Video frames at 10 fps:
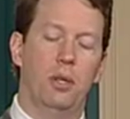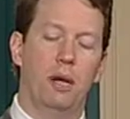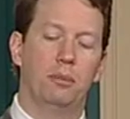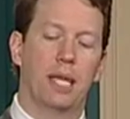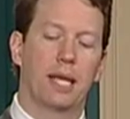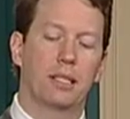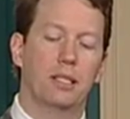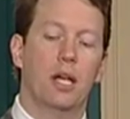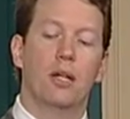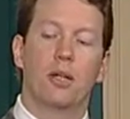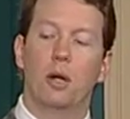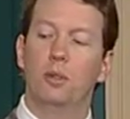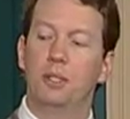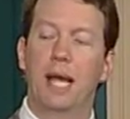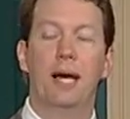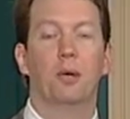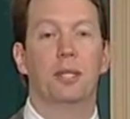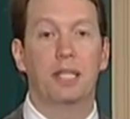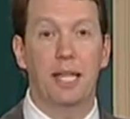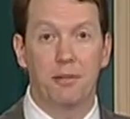objects goes down
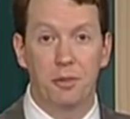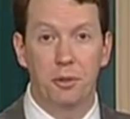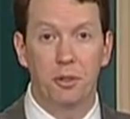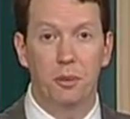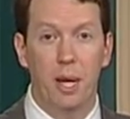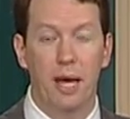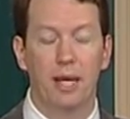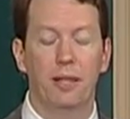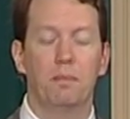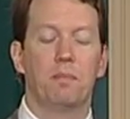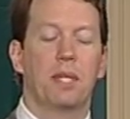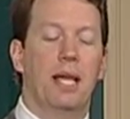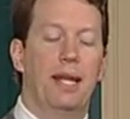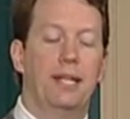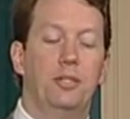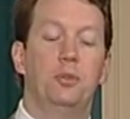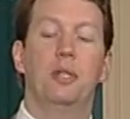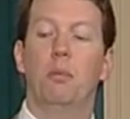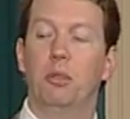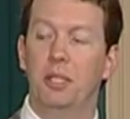as they get further away, and as you
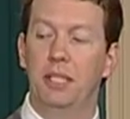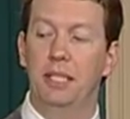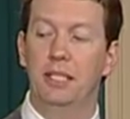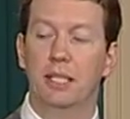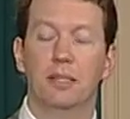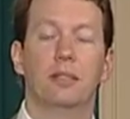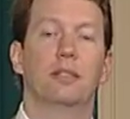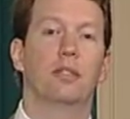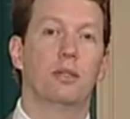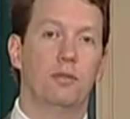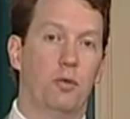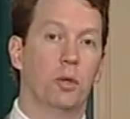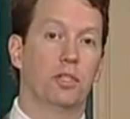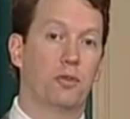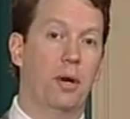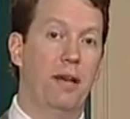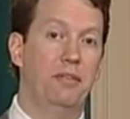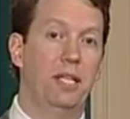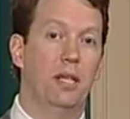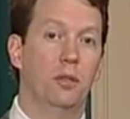double the distance, the force of
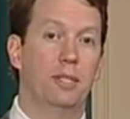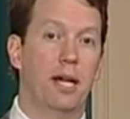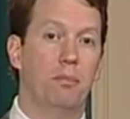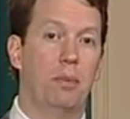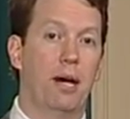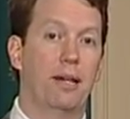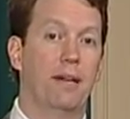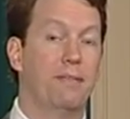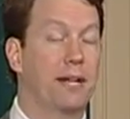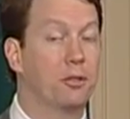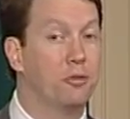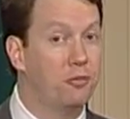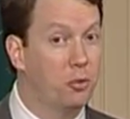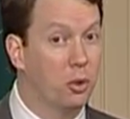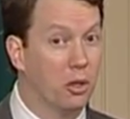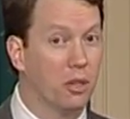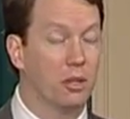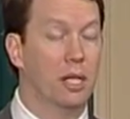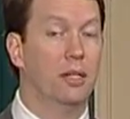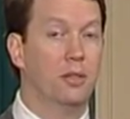gravity goes down by a factor of 4,
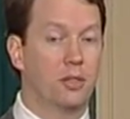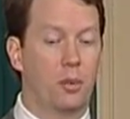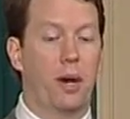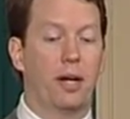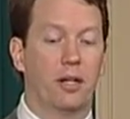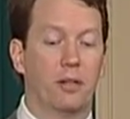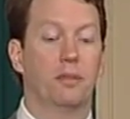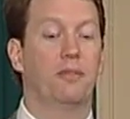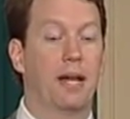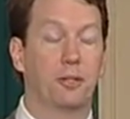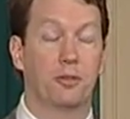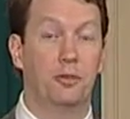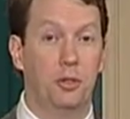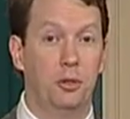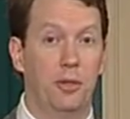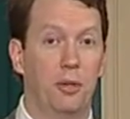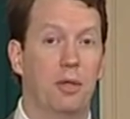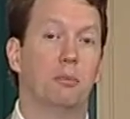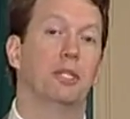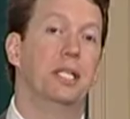the square of the factor of 2 that you
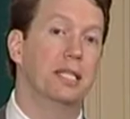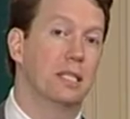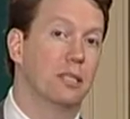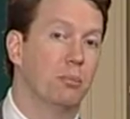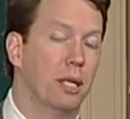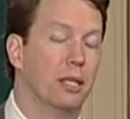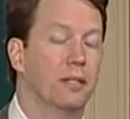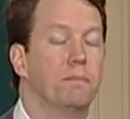double the distance by.